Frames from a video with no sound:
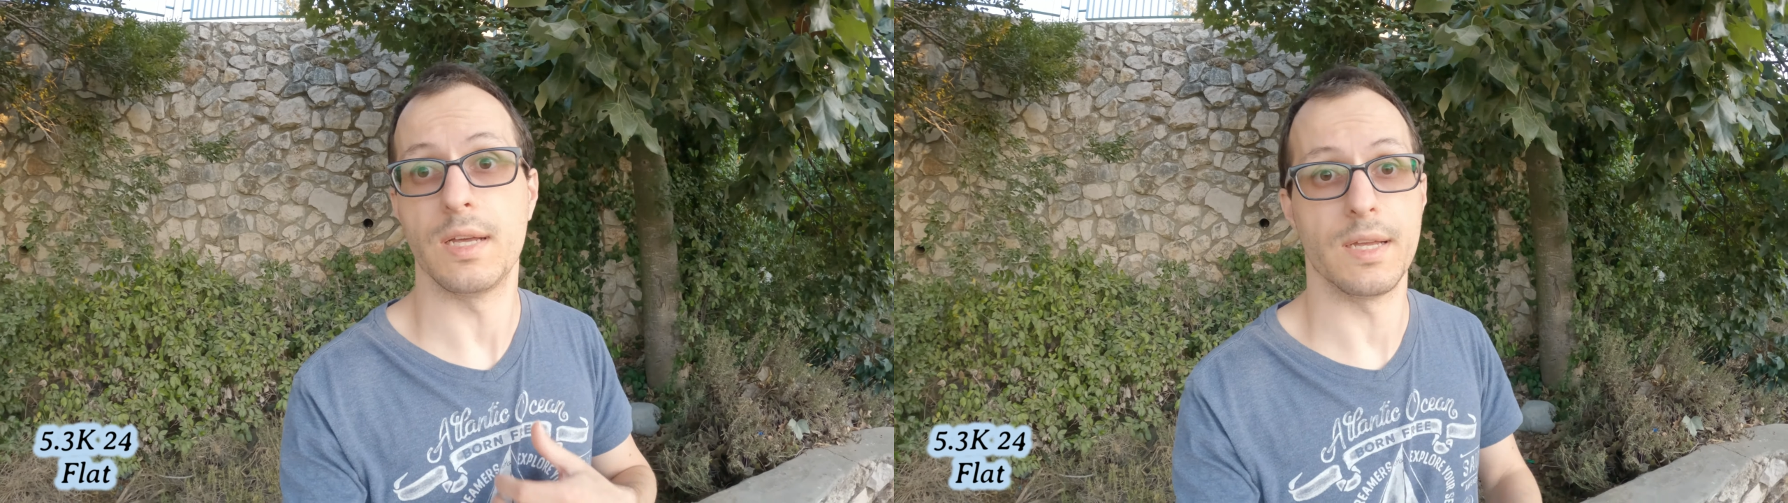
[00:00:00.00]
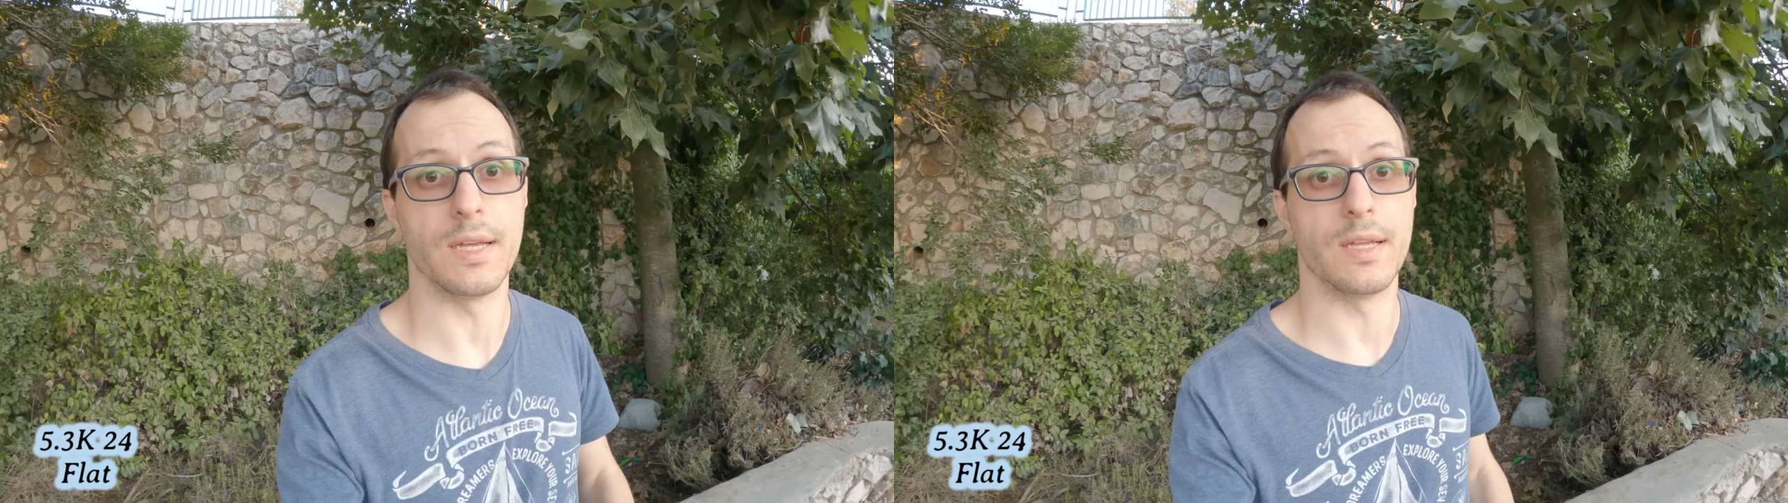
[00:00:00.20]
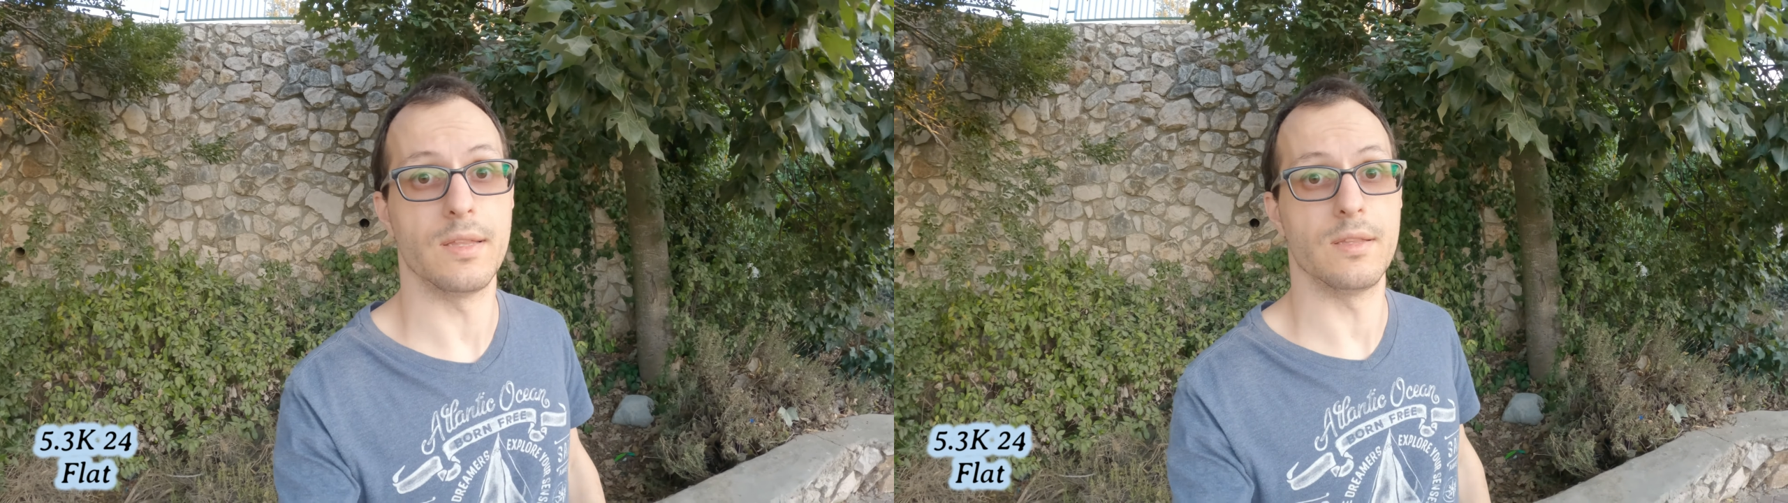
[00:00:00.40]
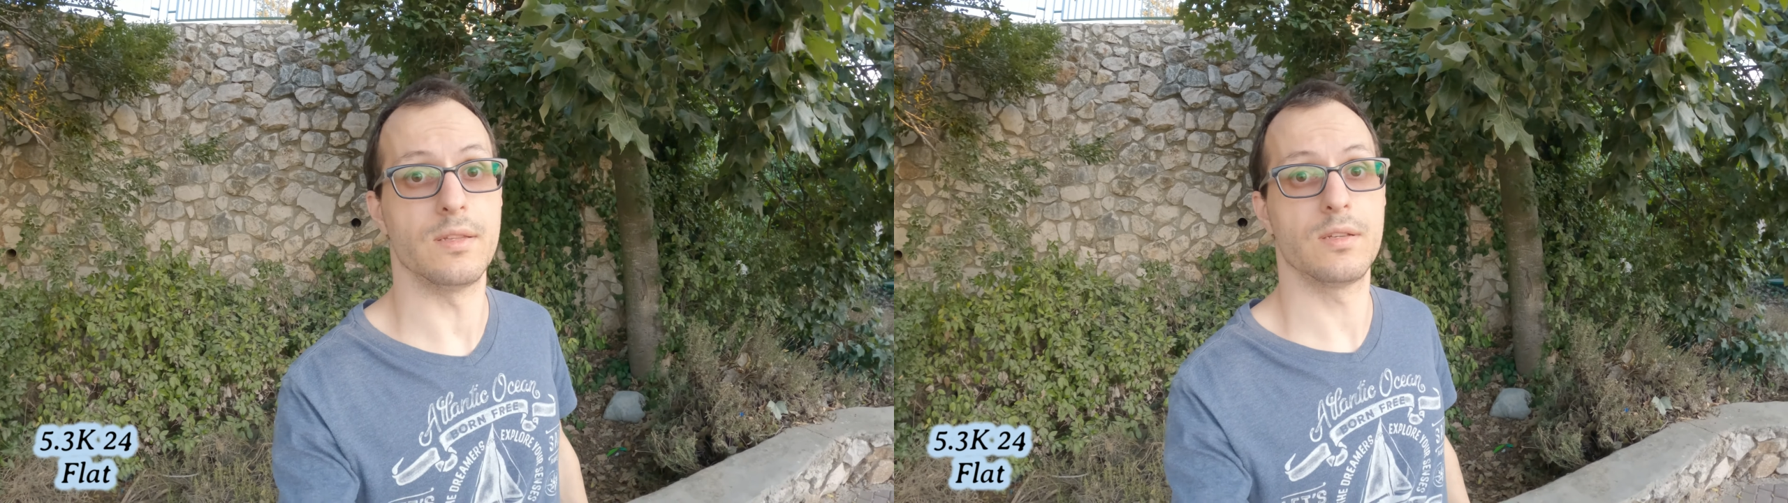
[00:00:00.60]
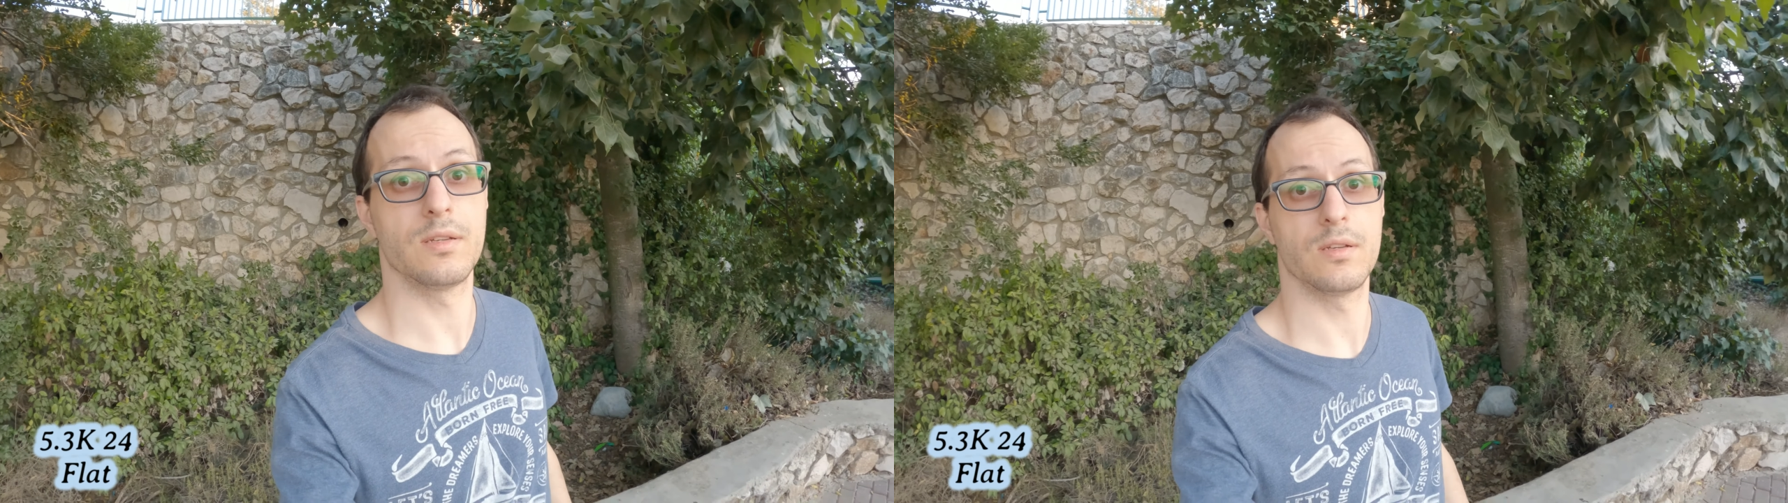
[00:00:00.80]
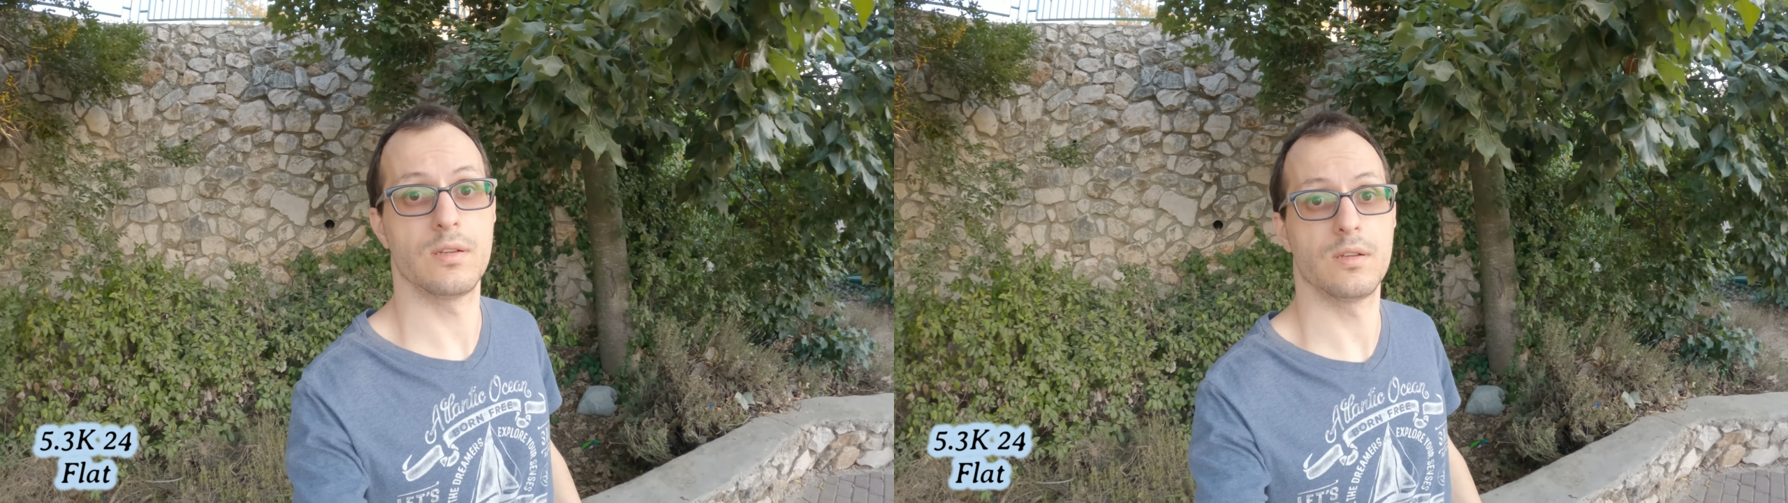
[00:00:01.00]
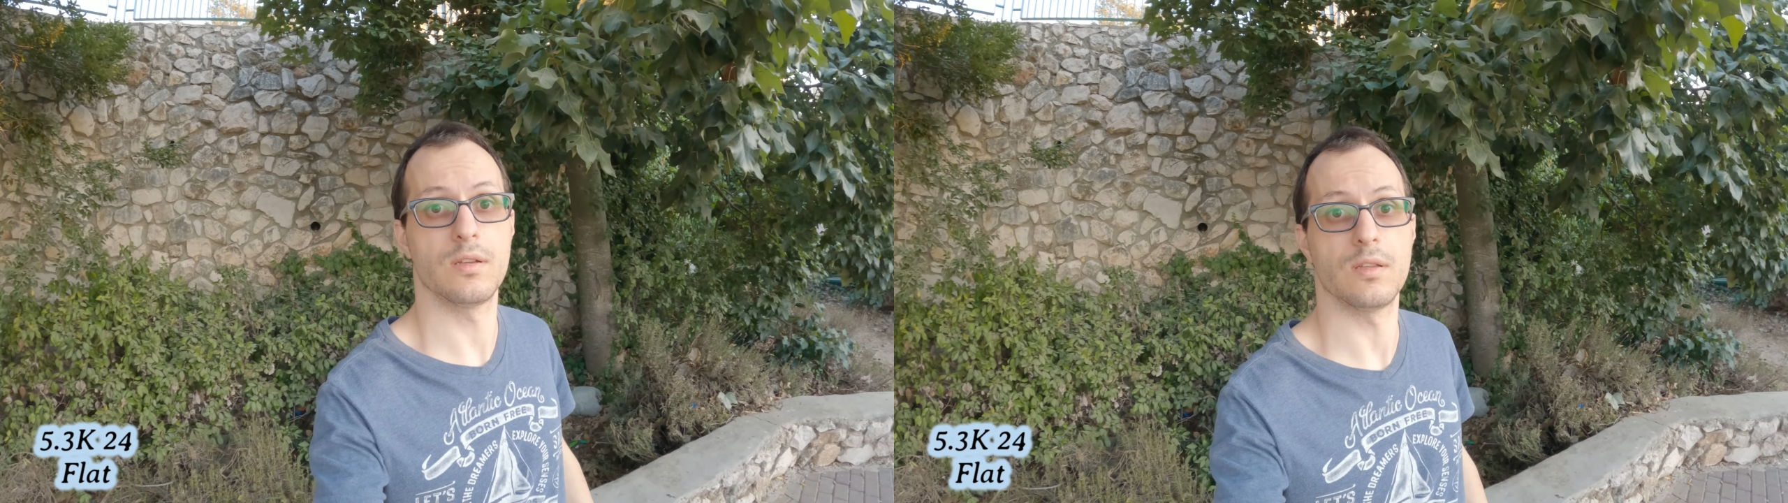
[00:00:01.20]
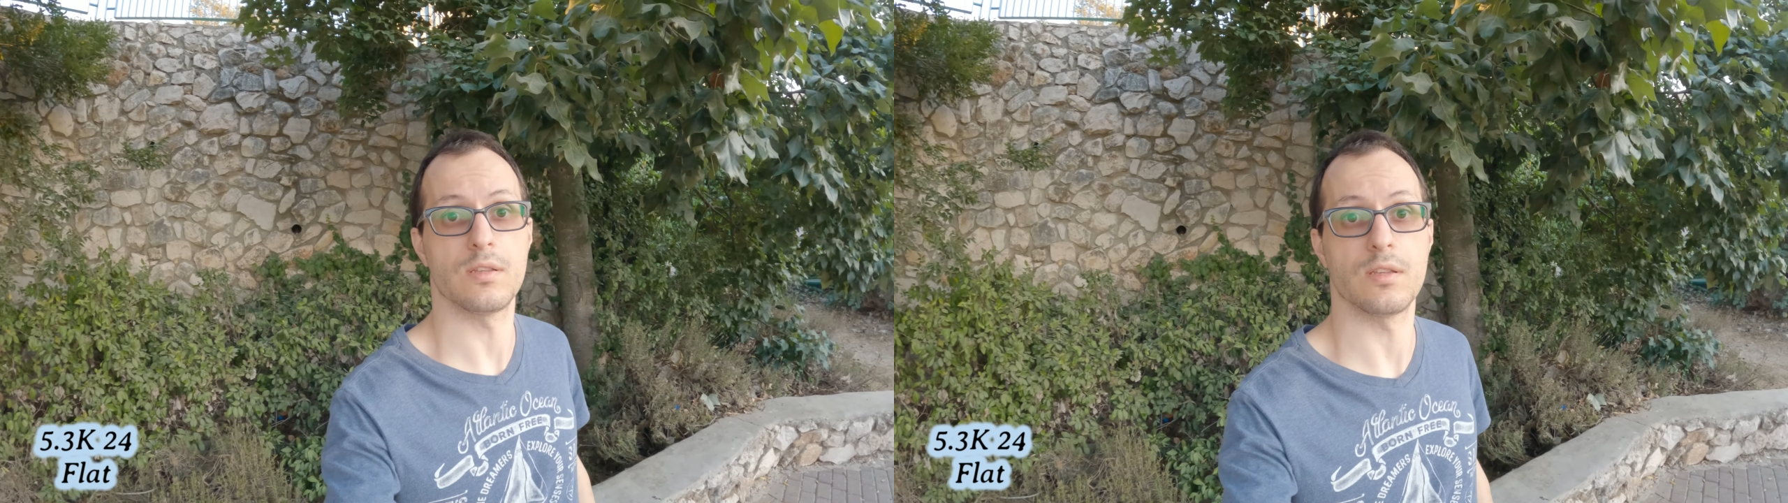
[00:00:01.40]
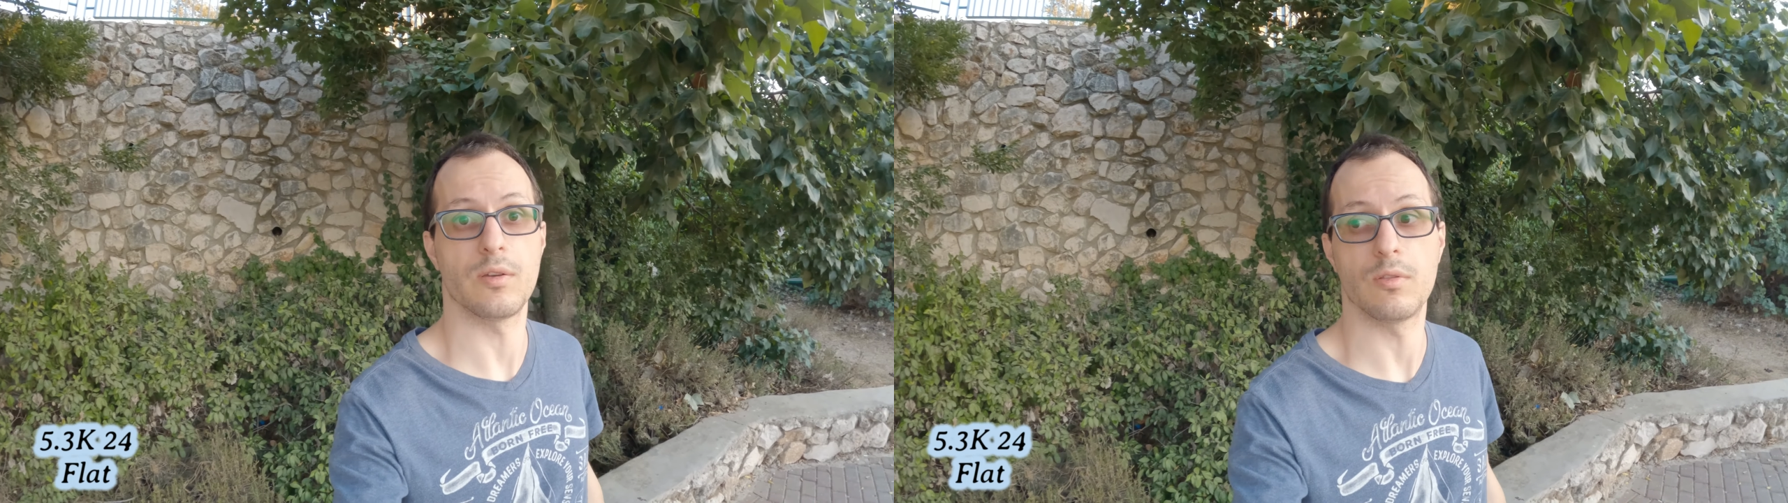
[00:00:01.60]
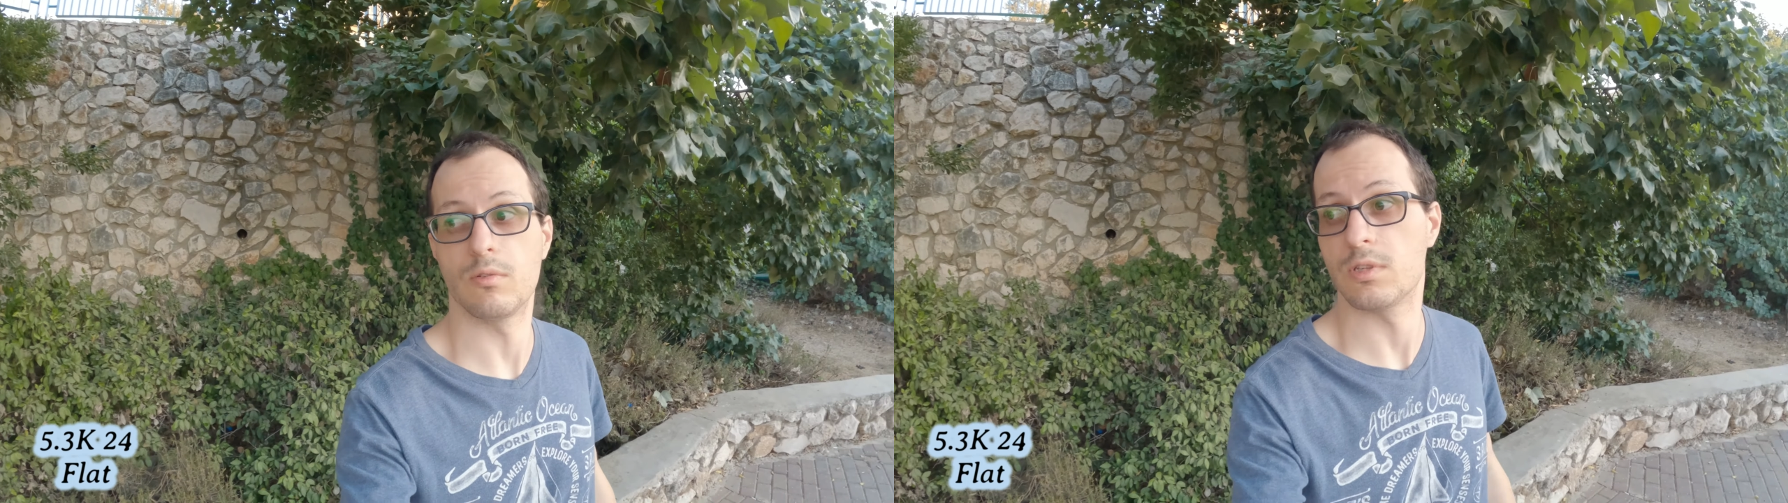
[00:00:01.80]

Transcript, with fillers: and this light